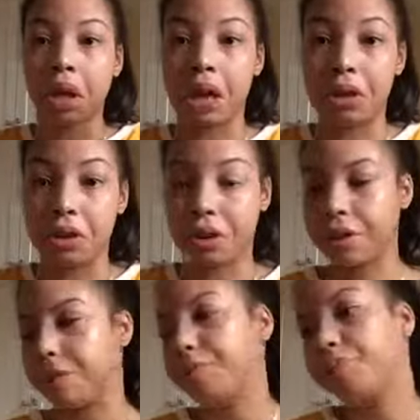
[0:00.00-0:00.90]
I don't
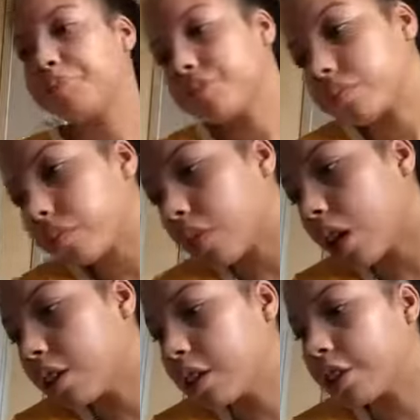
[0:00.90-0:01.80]
know.
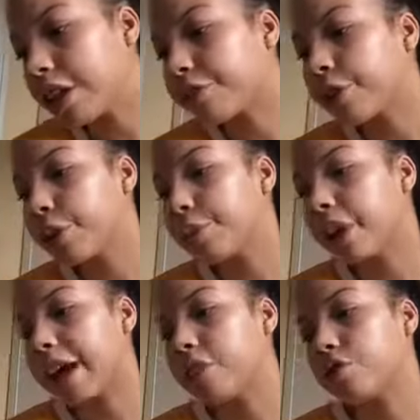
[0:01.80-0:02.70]
And then you have
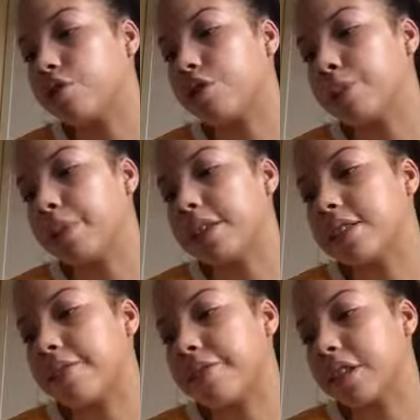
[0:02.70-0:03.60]
Cooper Andrews who
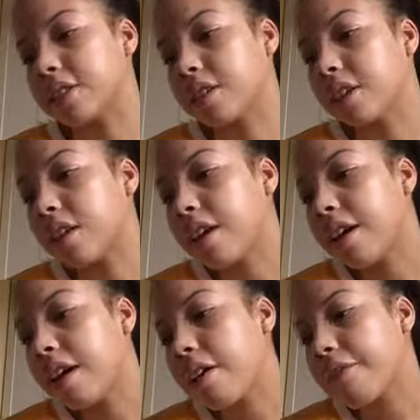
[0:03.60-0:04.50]
plays Victor
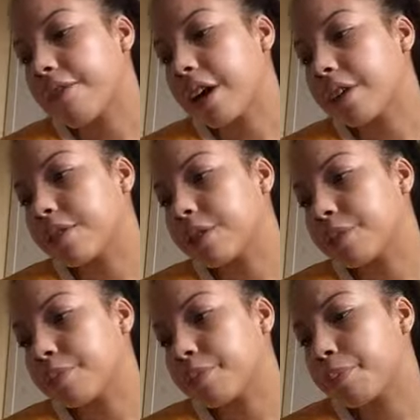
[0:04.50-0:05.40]

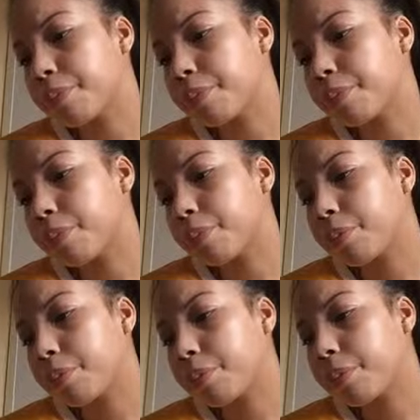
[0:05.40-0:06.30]
Vals
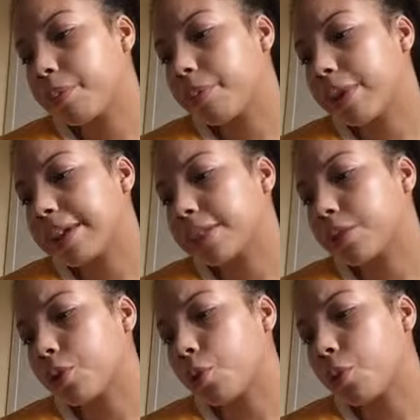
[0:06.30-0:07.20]

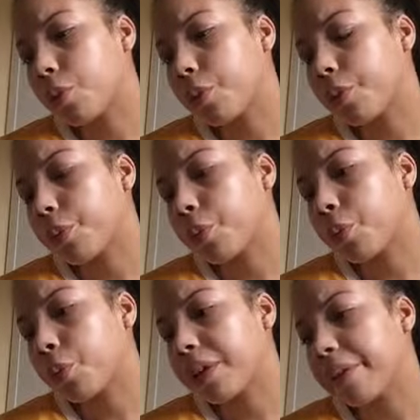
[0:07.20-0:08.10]
Vals
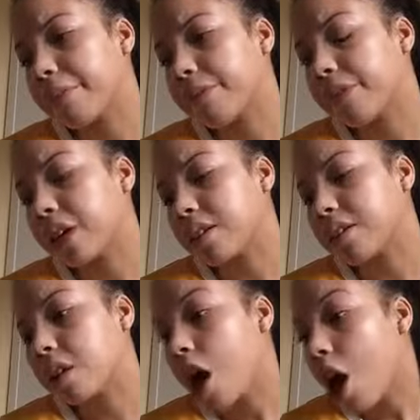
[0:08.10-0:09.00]
what
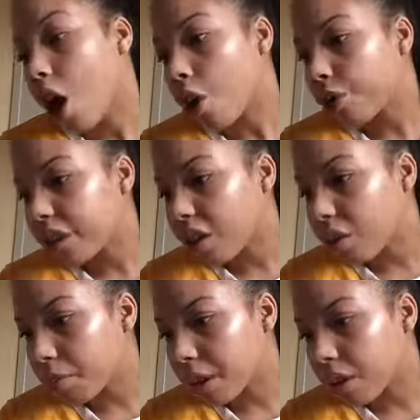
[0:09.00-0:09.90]
there's oh they
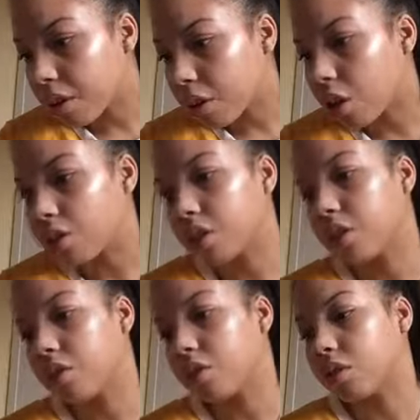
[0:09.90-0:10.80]
are my oh no
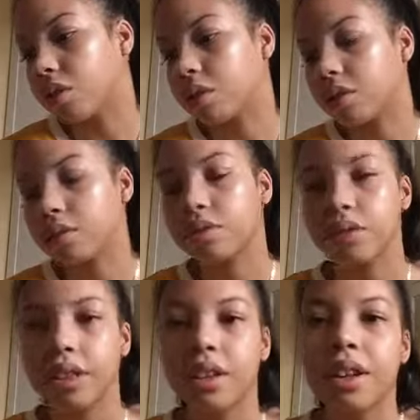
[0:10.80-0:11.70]
they're not
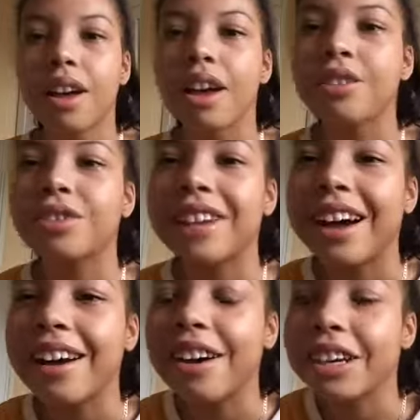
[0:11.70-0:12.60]
sorry I saw
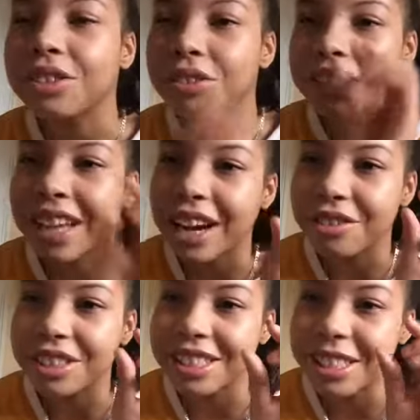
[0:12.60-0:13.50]
that I saw the character's